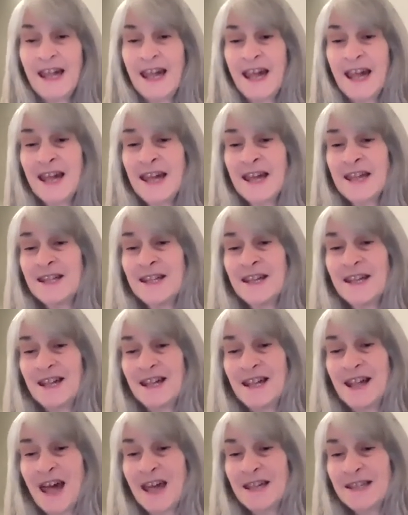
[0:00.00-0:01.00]
And
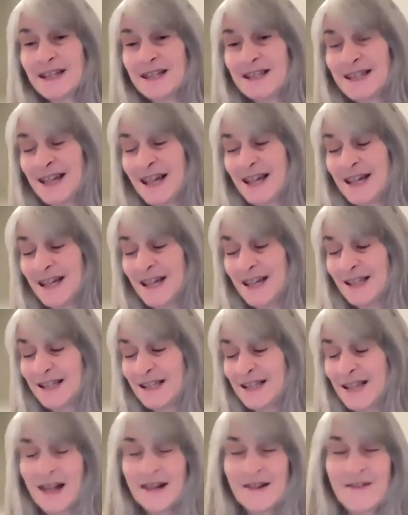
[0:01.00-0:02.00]
as I said,
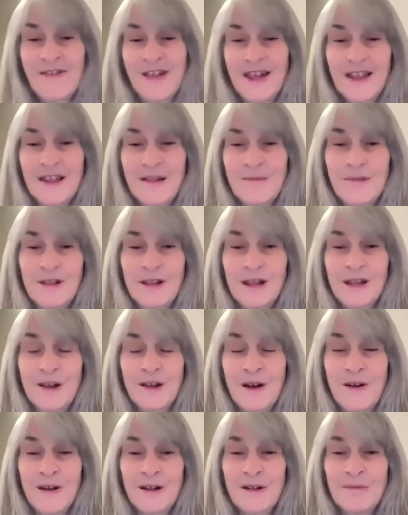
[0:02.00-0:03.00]
it's not available in
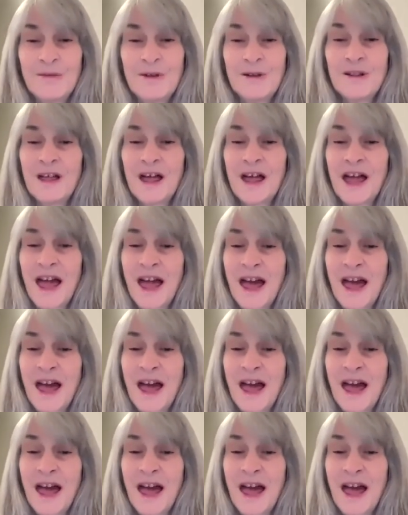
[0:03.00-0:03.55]
Audible.